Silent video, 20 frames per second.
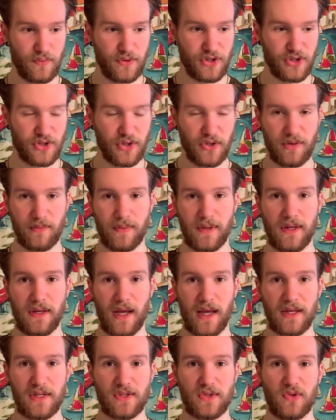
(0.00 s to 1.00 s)
should
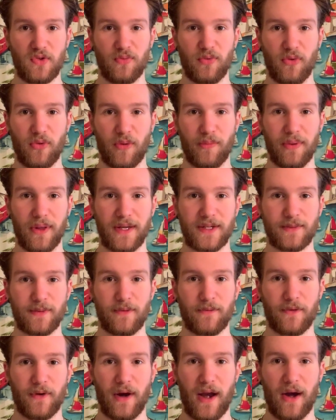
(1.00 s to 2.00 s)
be a suitable
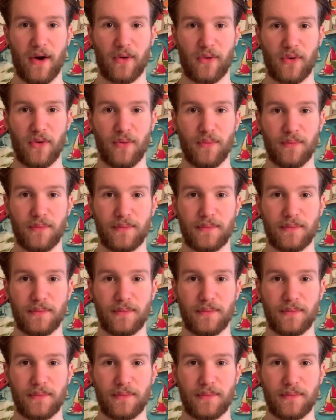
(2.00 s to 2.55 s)
replacement for hair cream.